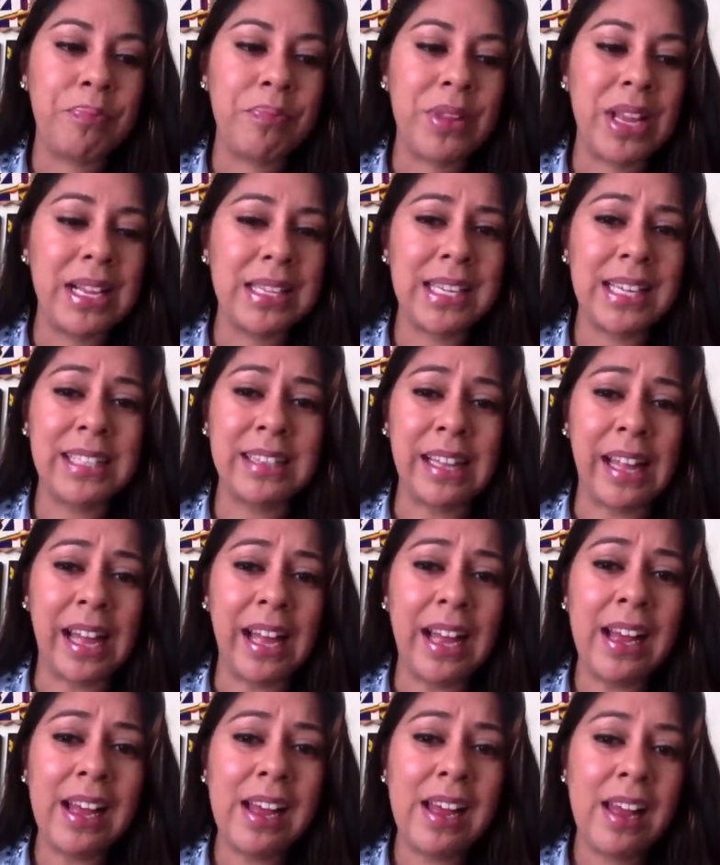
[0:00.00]
things like
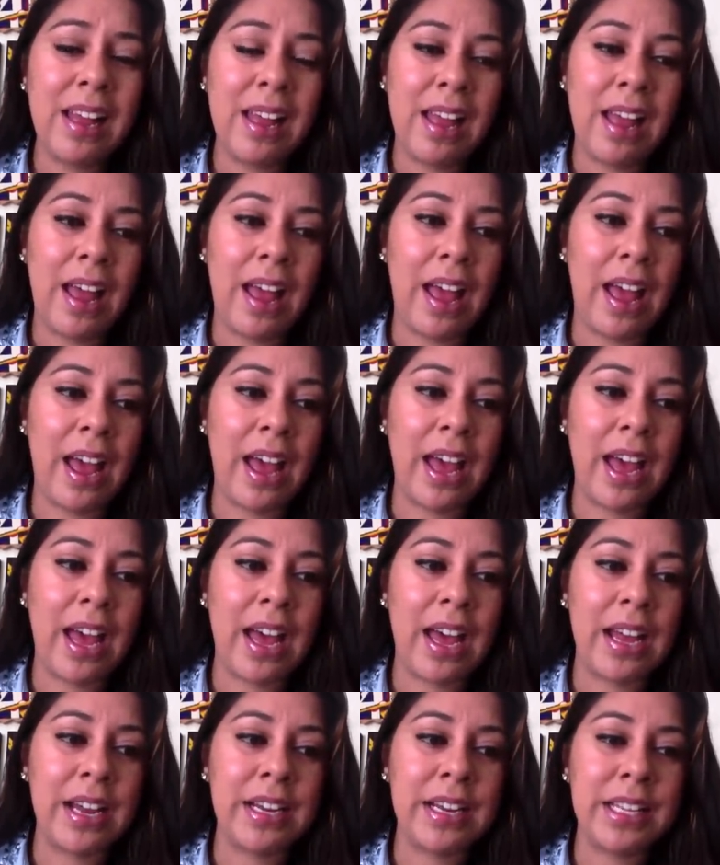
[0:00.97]
that,
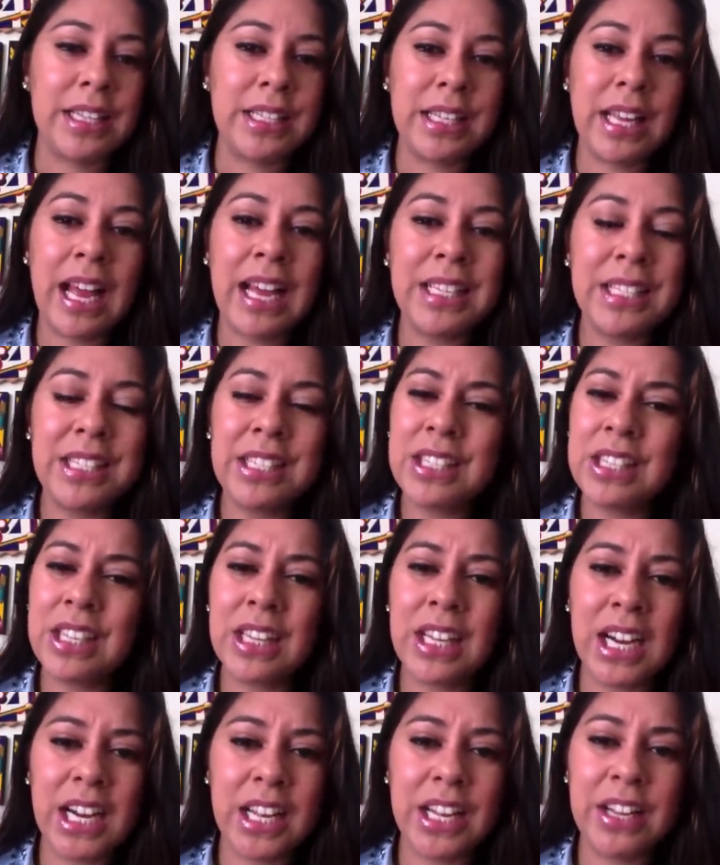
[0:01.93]
and it has just a
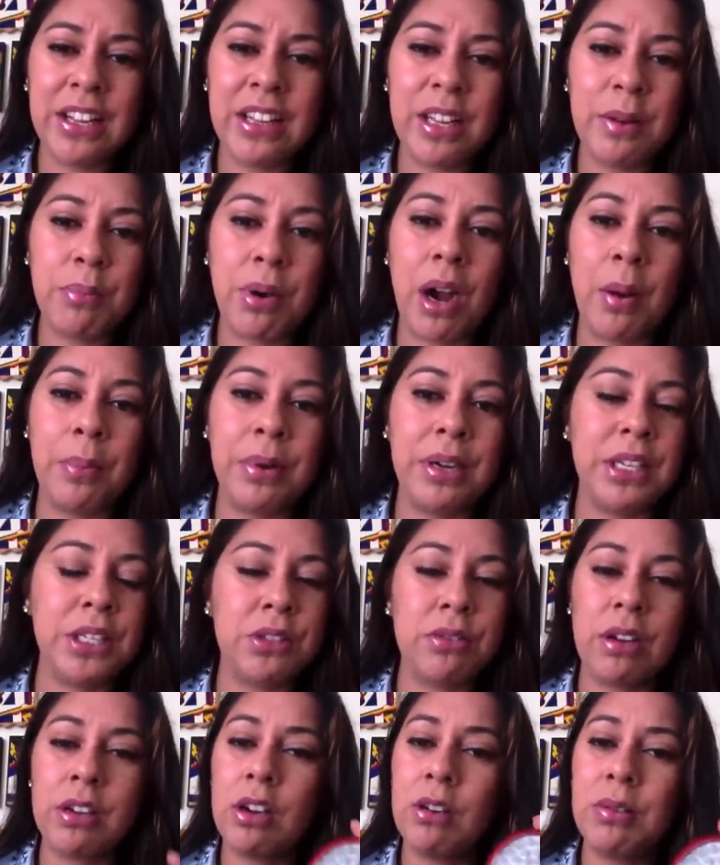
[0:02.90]
lot of healing properties,
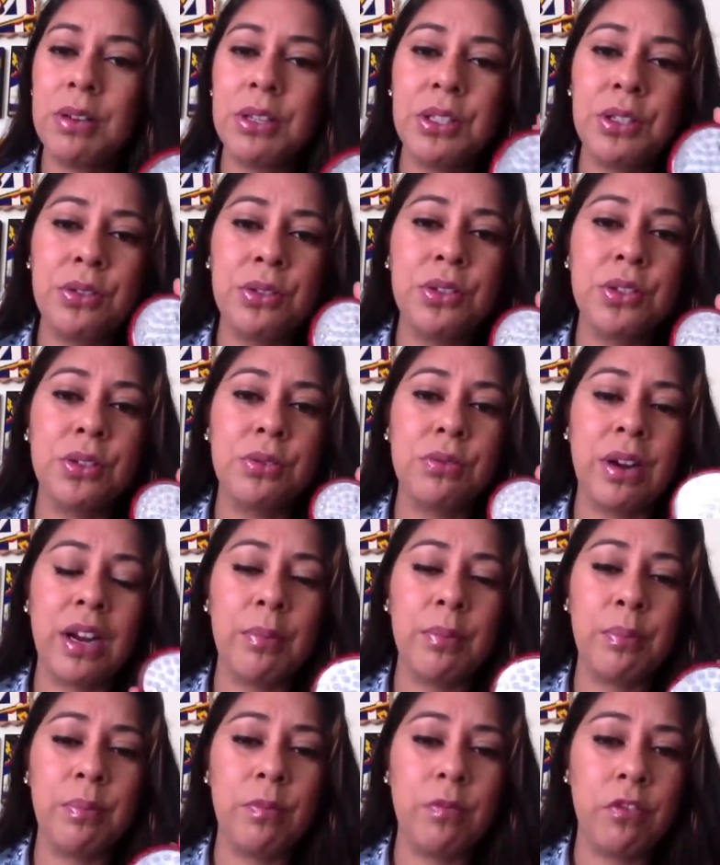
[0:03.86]
so I always use the
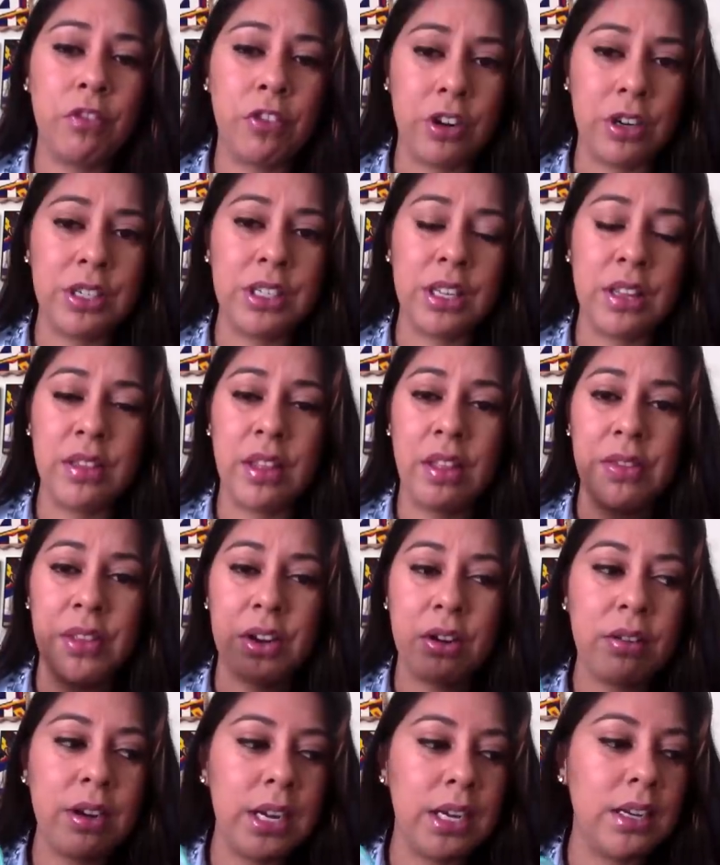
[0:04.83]
red first and then the
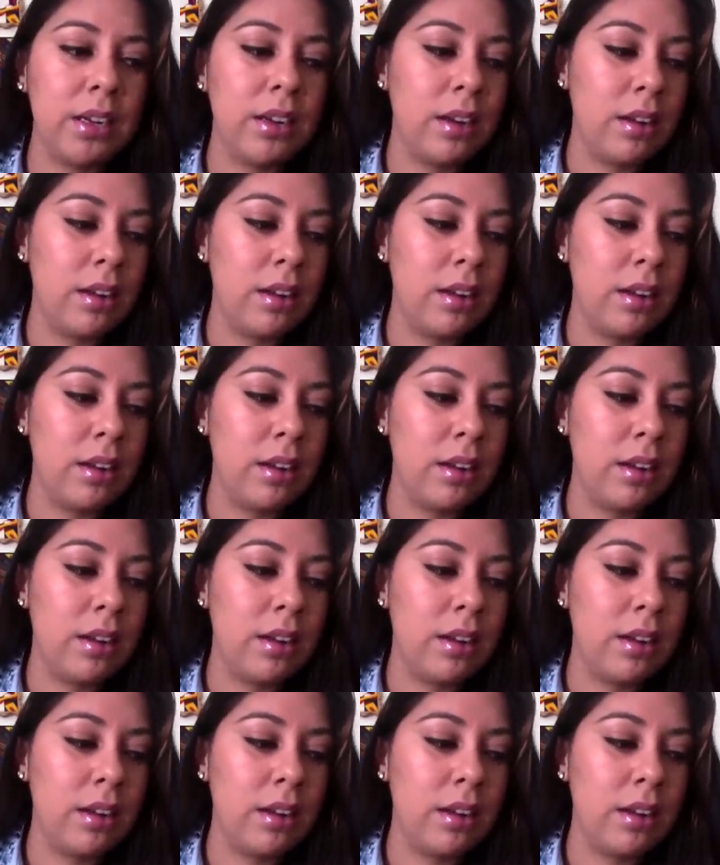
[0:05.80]
green.